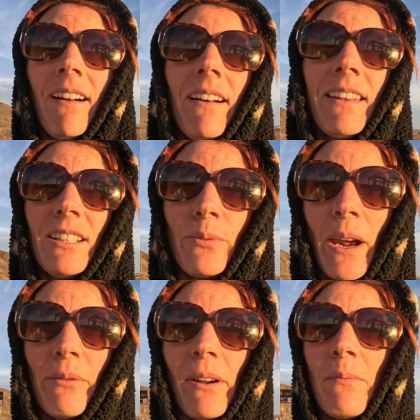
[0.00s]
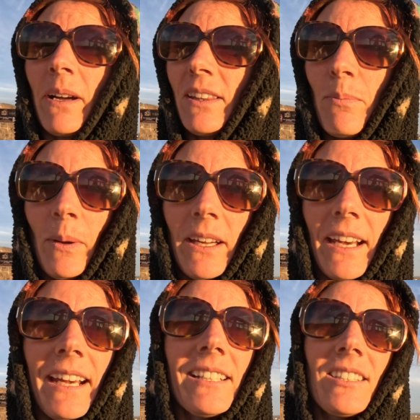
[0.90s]
I think it's right around a month, but I
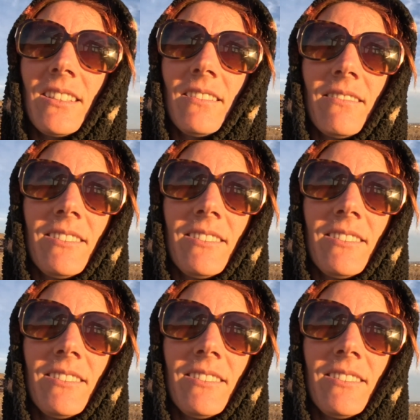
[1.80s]
guess